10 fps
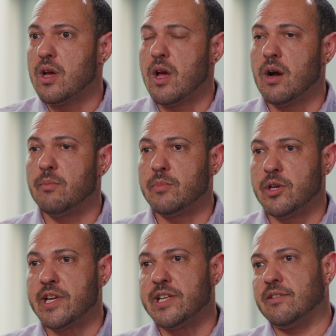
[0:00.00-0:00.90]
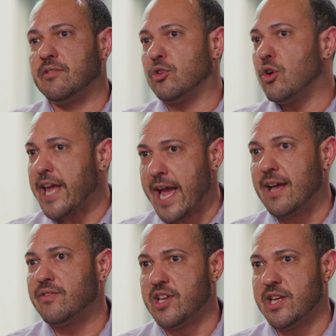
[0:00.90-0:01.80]
You can look
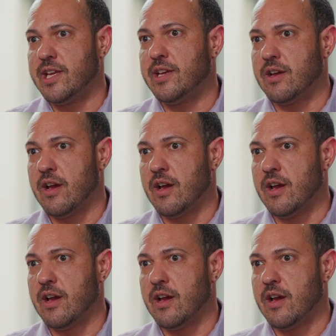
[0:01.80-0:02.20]
at the